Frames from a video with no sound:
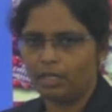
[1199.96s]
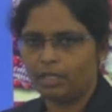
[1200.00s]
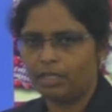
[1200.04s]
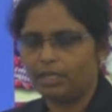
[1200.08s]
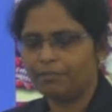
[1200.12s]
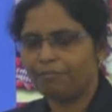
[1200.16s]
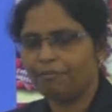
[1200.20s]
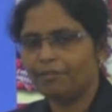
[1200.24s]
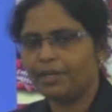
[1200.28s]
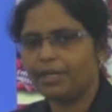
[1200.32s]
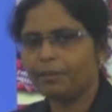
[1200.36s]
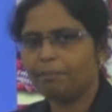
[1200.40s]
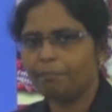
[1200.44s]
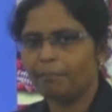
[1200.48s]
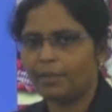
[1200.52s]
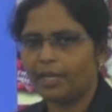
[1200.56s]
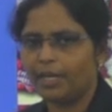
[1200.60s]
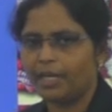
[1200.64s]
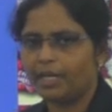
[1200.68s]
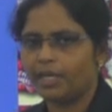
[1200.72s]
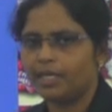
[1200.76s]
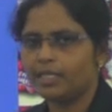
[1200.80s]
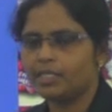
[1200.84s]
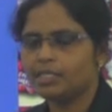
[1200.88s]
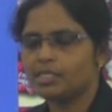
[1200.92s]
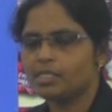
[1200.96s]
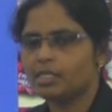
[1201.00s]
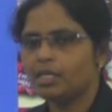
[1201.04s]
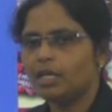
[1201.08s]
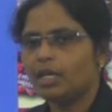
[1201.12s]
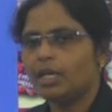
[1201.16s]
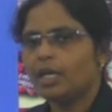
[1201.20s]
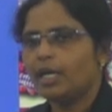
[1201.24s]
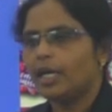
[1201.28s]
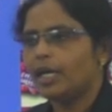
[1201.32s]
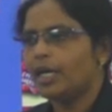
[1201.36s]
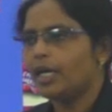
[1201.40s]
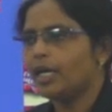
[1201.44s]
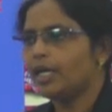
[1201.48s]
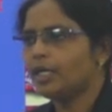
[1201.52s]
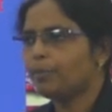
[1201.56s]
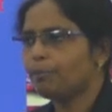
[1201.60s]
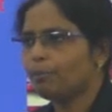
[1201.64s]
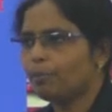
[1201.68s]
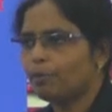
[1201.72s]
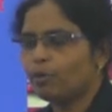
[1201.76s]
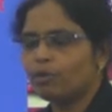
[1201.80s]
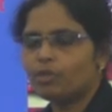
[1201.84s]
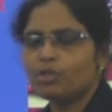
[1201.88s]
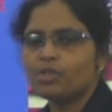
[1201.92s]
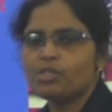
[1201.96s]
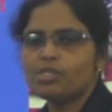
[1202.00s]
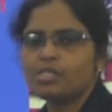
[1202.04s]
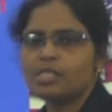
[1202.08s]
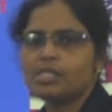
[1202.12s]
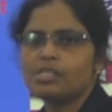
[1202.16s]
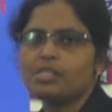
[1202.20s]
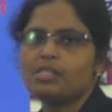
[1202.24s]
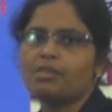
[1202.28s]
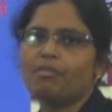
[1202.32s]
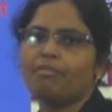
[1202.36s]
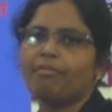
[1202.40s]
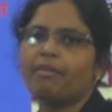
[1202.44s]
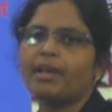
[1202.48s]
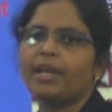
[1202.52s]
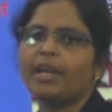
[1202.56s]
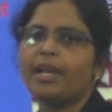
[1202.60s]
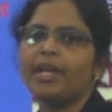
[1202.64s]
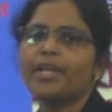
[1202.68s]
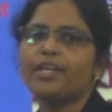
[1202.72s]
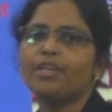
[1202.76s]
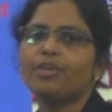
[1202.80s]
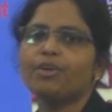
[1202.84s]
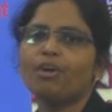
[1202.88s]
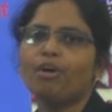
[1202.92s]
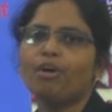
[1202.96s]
different mates, it produces a variety